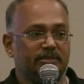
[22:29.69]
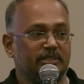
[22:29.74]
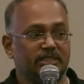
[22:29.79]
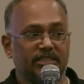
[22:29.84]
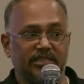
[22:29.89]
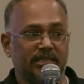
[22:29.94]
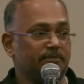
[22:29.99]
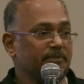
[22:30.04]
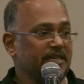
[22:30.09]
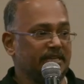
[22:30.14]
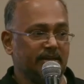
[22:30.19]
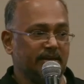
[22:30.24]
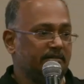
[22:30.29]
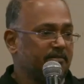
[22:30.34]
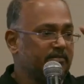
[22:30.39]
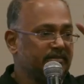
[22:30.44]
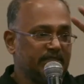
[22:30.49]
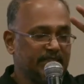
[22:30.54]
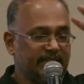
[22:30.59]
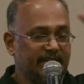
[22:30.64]
This is something,
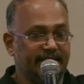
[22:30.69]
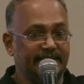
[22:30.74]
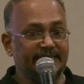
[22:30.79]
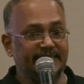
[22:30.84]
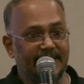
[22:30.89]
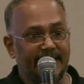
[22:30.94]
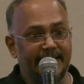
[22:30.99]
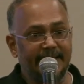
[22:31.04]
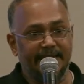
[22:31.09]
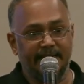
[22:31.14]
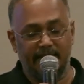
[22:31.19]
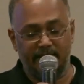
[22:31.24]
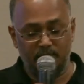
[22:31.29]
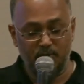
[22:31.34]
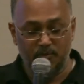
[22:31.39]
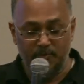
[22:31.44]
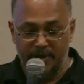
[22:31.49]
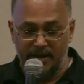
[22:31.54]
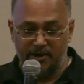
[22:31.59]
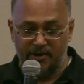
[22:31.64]
it's a crazy idea. You
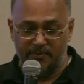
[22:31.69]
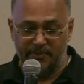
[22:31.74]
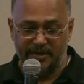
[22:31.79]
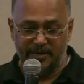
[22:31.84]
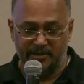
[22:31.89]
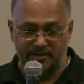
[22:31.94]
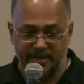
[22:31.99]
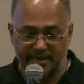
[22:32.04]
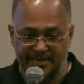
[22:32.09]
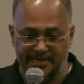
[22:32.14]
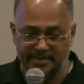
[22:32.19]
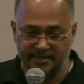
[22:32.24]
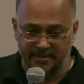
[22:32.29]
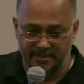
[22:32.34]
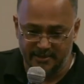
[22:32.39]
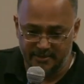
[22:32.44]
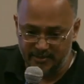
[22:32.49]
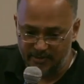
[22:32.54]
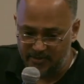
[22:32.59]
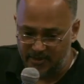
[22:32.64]
may or may not like it,
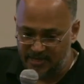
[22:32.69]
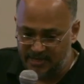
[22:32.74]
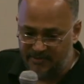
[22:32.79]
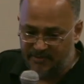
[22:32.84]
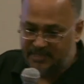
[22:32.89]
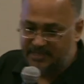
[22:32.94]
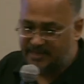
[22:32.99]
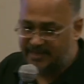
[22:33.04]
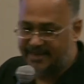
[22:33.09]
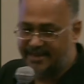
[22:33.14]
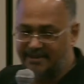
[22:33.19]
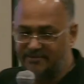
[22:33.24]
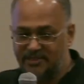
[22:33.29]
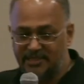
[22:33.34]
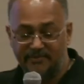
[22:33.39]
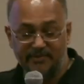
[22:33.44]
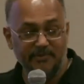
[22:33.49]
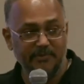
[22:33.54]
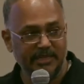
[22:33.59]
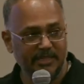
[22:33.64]
okay, given that I have
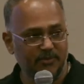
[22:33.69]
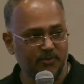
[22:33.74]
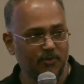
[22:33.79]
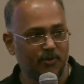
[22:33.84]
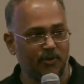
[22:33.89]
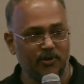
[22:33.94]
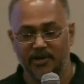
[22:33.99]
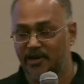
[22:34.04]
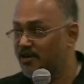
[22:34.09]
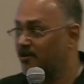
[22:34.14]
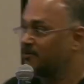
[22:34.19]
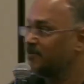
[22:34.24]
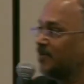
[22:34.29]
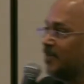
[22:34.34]
7 minutes more now.